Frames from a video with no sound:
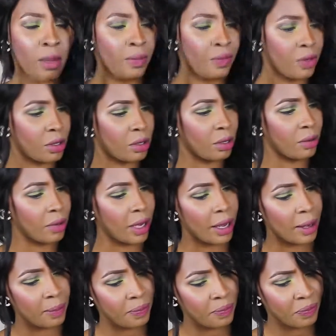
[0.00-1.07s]
So
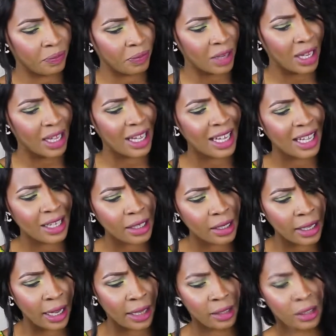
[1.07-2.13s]
yeah,
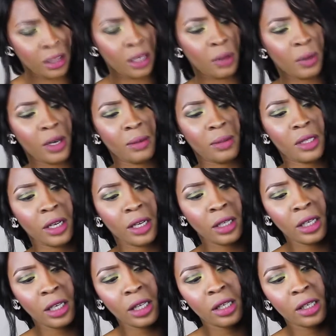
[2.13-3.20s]
yeah, look at what I'm saying.
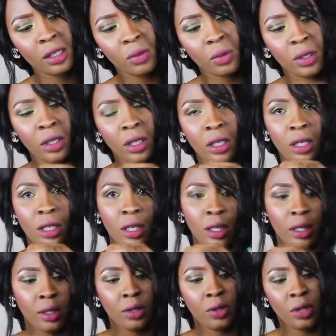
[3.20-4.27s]
Look at this one, look, look,
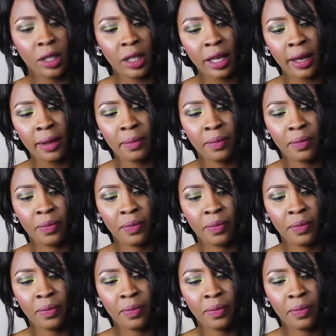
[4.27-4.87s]
you see that?